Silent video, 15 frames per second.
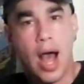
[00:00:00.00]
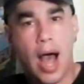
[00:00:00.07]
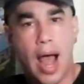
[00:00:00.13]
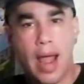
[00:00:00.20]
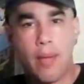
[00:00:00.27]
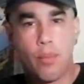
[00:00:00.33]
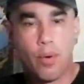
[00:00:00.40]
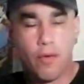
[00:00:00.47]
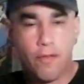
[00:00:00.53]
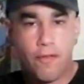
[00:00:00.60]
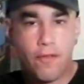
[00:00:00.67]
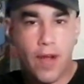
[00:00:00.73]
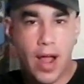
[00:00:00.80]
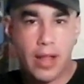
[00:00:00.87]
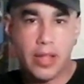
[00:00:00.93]
I will
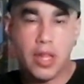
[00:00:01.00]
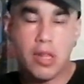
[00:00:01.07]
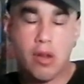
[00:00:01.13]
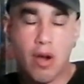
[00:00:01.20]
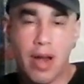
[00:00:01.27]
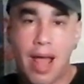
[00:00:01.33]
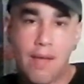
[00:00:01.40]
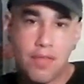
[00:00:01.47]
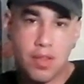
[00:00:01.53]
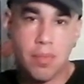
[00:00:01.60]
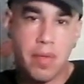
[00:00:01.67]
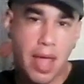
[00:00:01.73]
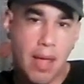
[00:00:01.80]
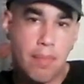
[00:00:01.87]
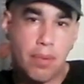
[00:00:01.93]
finally start having some
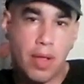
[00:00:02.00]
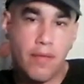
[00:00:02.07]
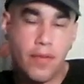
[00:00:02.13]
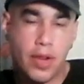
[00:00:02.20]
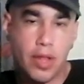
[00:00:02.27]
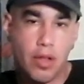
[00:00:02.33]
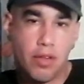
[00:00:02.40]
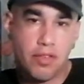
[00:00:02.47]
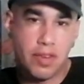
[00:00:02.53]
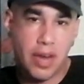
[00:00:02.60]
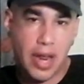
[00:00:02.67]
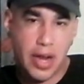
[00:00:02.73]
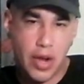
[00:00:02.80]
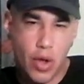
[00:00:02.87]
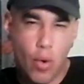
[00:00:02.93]
gameplay videos, and
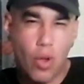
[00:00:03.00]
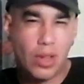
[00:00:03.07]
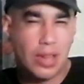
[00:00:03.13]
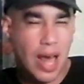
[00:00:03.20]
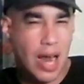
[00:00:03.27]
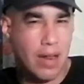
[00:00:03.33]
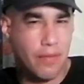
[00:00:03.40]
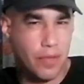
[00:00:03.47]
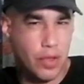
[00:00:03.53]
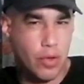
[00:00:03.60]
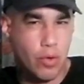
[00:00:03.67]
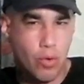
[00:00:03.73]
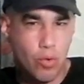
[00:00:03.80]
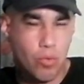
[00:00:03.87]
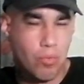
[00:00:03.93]
I know a lot of
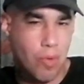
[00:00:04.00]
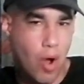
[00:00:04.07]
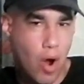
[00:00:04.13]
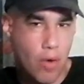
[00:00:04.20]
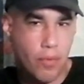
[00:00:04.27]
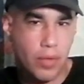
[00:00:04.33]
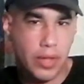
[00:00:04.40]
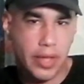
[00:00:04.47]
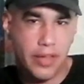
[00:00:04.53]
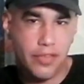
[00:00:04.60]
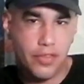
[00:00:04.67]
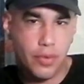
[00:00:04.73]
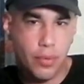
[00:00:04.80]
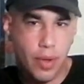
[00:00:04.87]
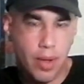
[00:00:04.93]
you aren't really
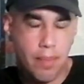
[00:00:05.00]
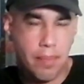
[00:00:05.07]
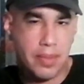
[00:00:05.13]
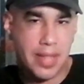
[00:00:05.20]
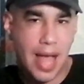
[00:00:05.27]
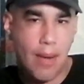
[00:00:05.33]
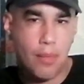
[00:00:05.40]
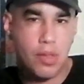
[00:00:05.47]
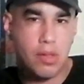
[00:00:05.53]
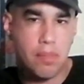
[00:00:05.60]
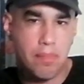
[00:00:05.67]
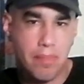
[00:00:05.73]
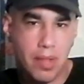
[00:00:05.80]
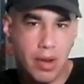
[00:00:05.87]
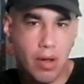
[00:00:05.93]
into it, but that was,
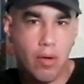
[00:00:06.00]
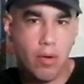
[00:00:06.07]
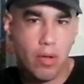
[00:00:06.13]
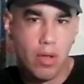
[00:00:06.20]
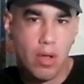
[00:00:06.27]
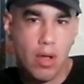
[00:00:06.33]
you know,